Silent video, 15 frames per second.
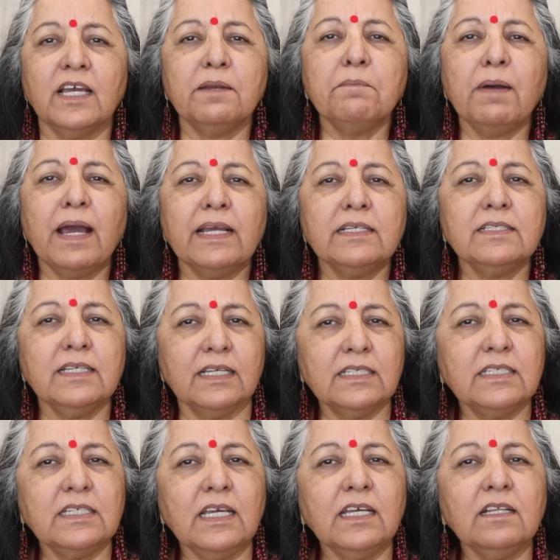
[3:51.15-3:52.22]
And by
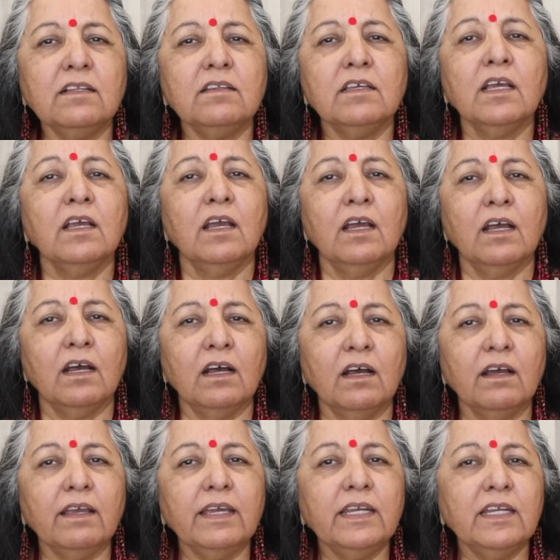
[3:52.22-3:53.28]
16th,
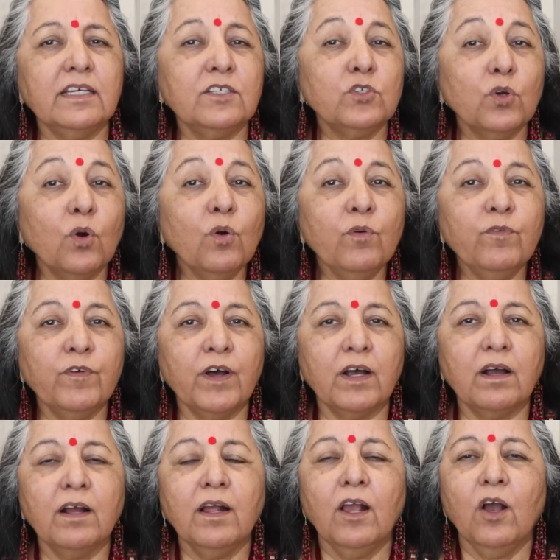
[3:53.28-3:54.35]
it is
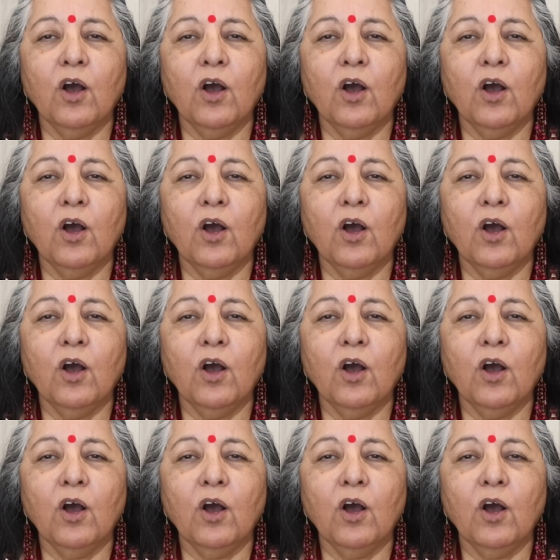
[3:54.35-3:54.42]
over.